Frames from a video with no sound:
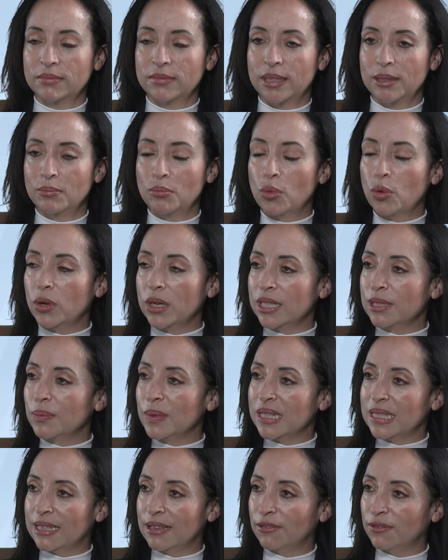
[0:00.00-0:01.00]
more
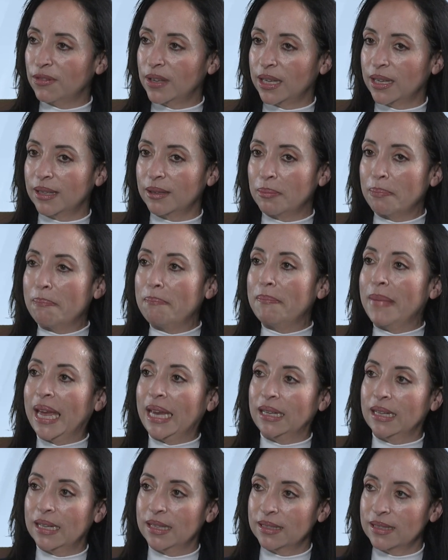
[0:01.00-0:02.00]
specific
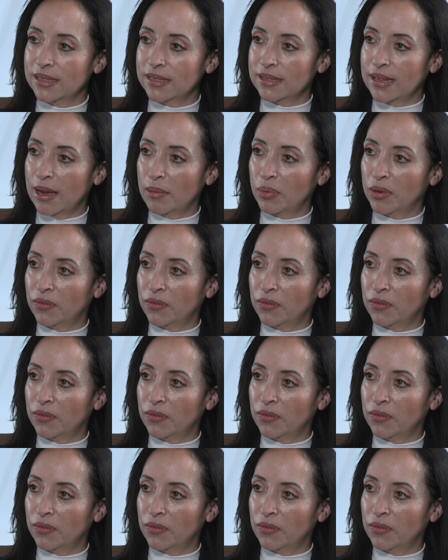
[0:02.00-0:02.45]
maintenance type